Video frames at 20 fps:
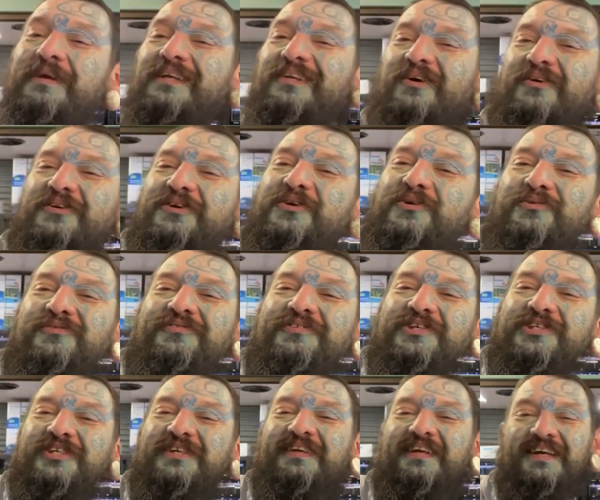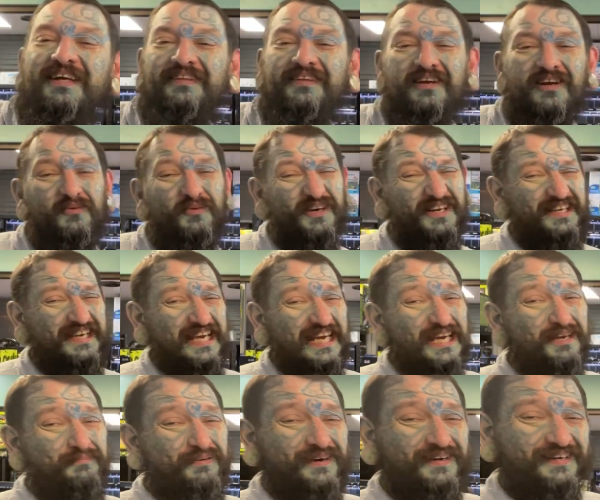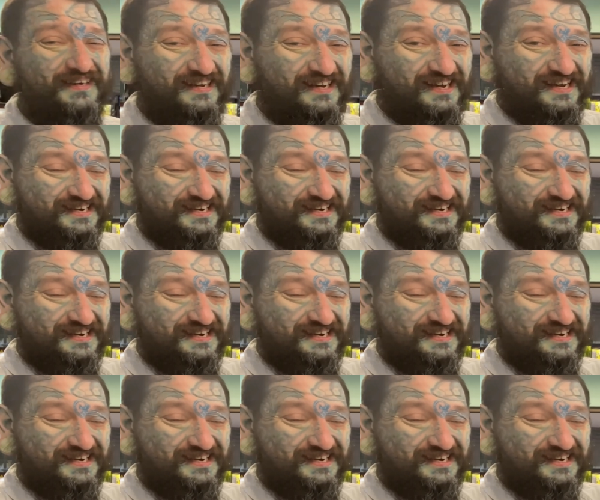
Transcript: a lot of cool fish in here that I wanna keep. I